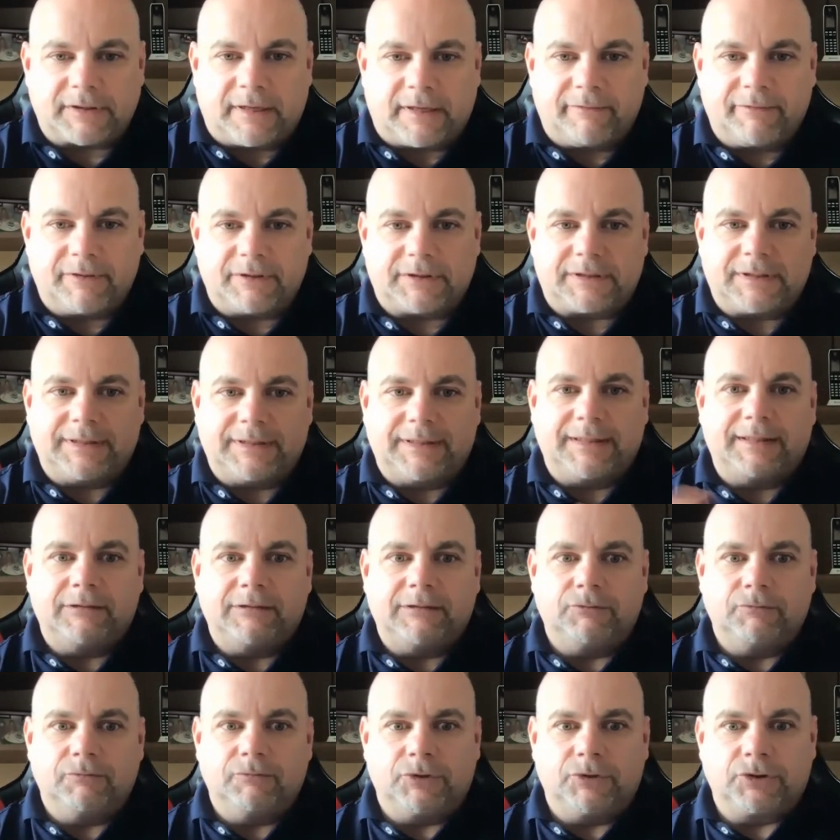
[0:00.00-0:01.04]
obviously
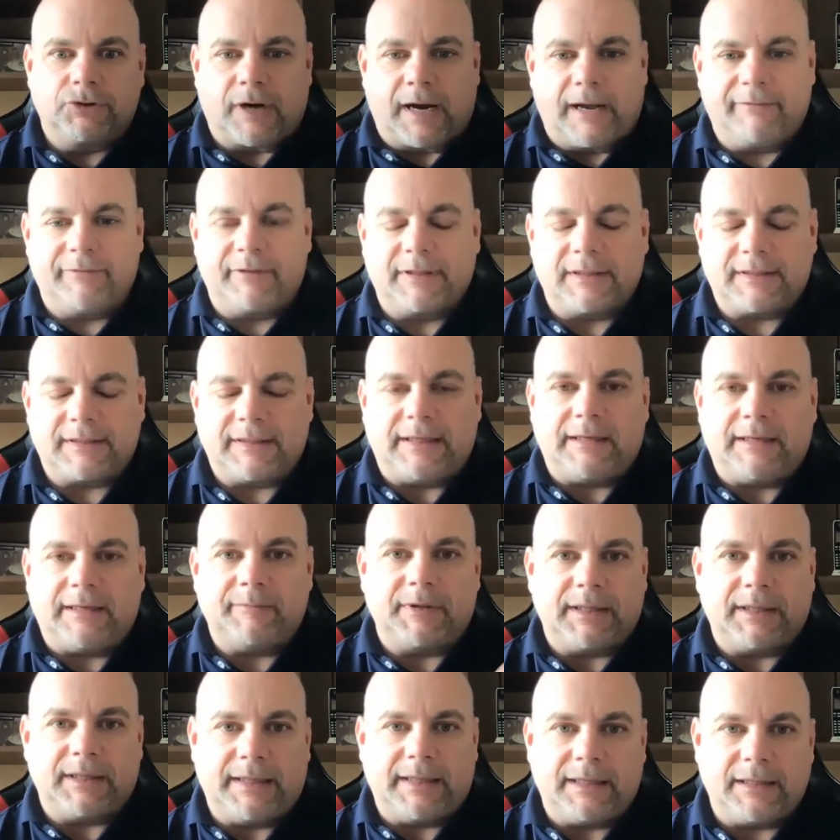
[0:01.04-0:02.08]
driving the team
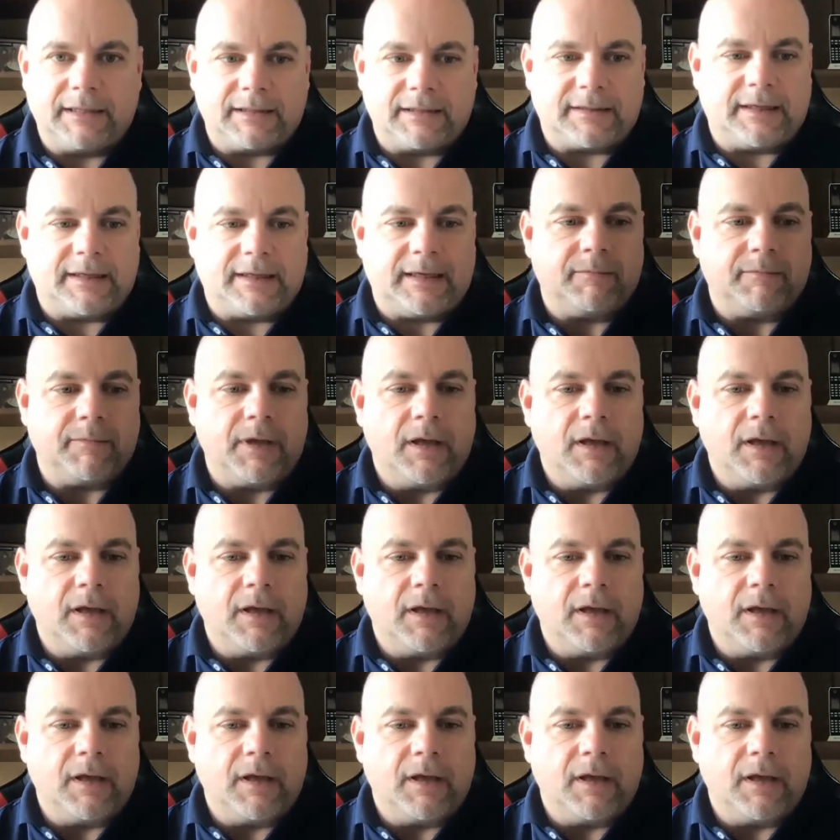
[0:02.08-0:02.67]
and leading the team.